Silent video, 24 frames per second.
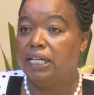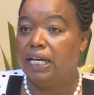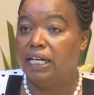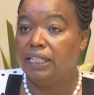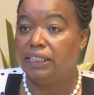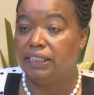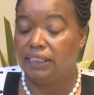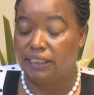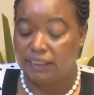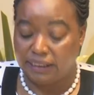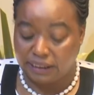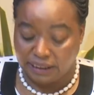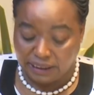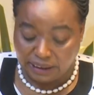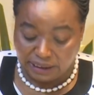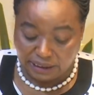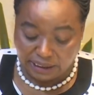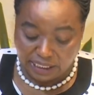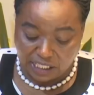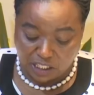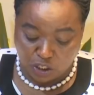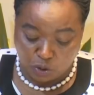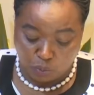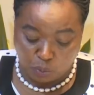and it
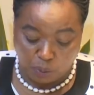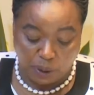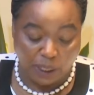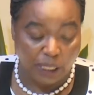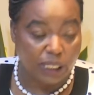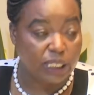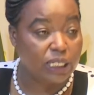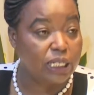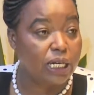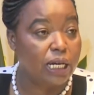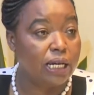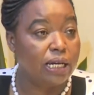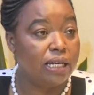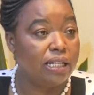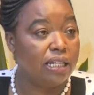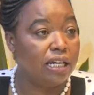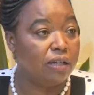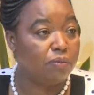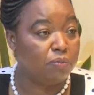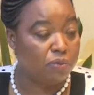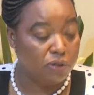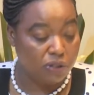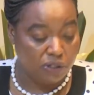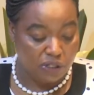is expected
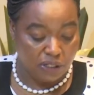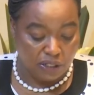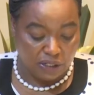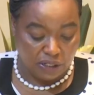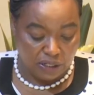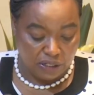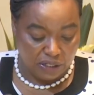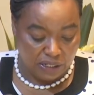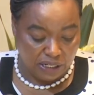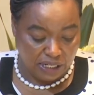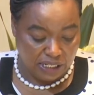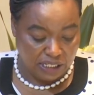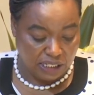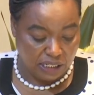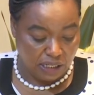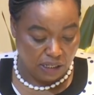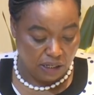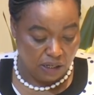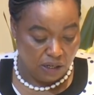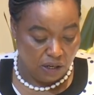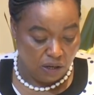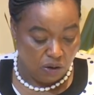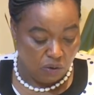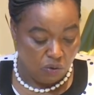that President
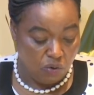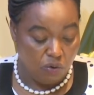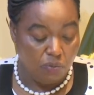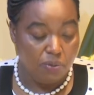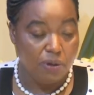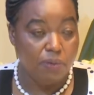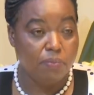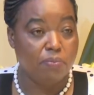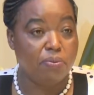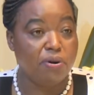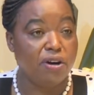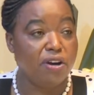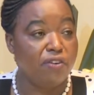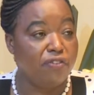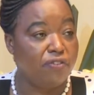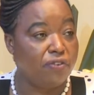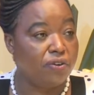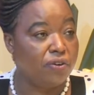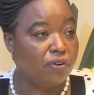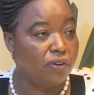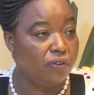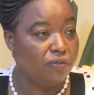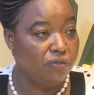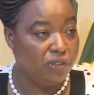Kenyatta will be
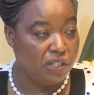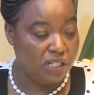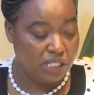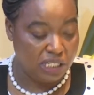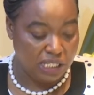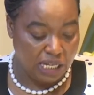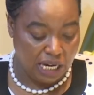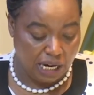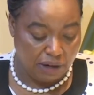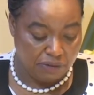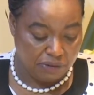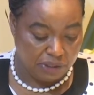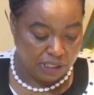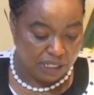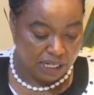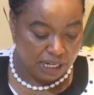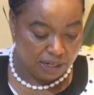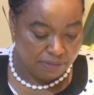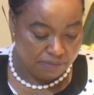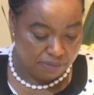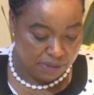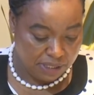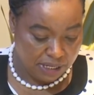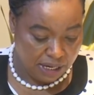briefed of these
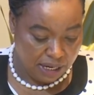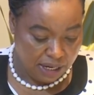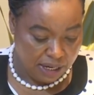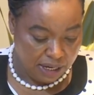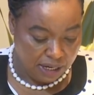outcomes